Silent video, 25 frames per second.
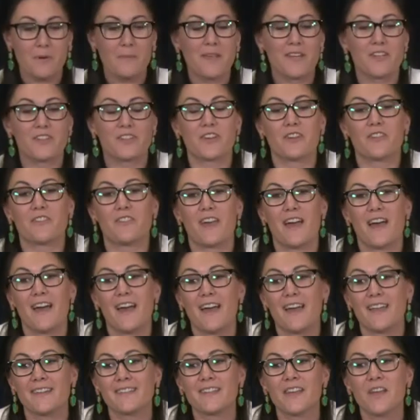to make sure
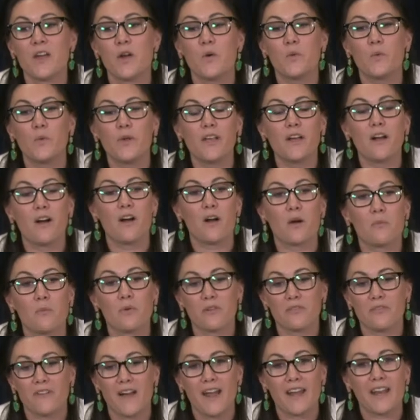that we are
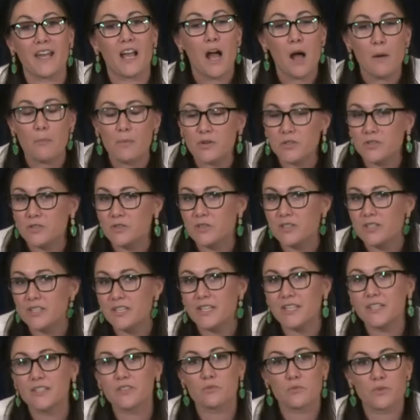providing
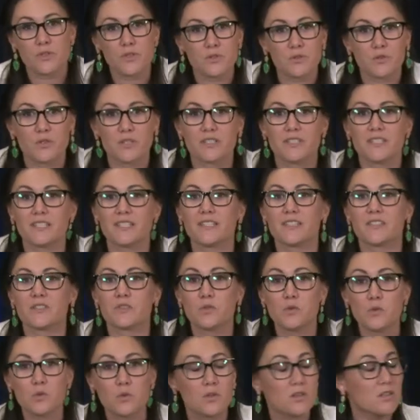opportunities, resources,
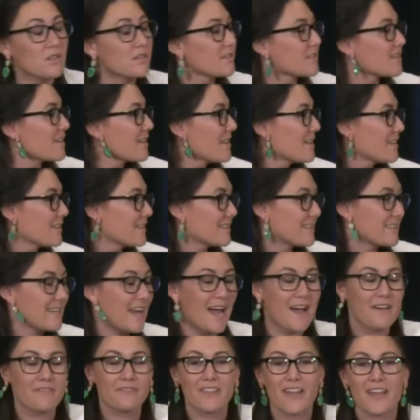tools,
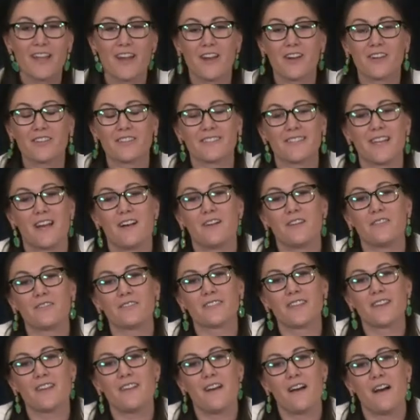staff like
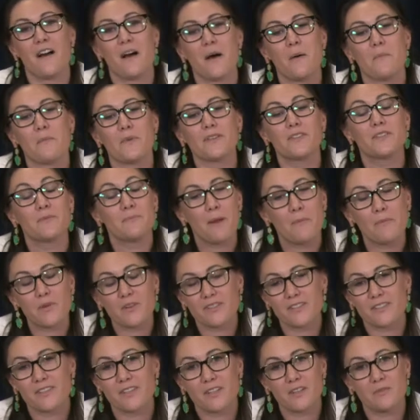ourselves um, to
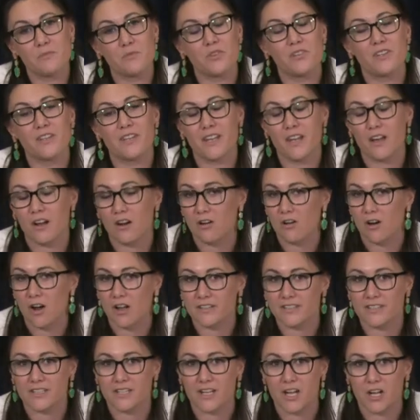members in the community
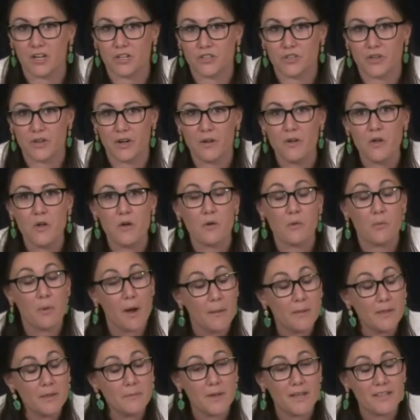across the country. We're
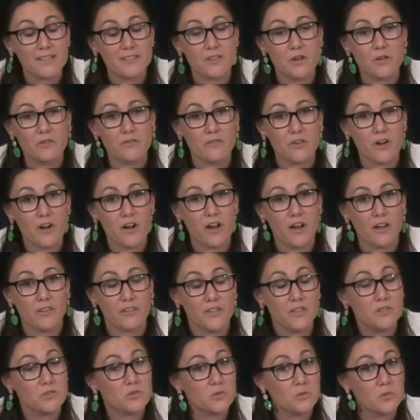probably best known for our
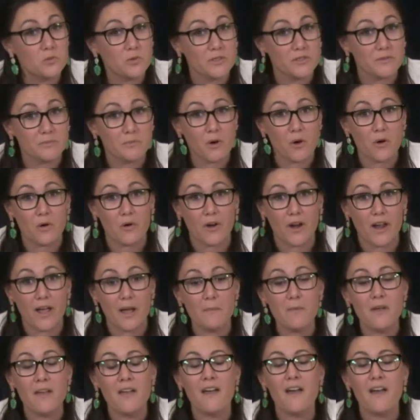Healthy Schools program,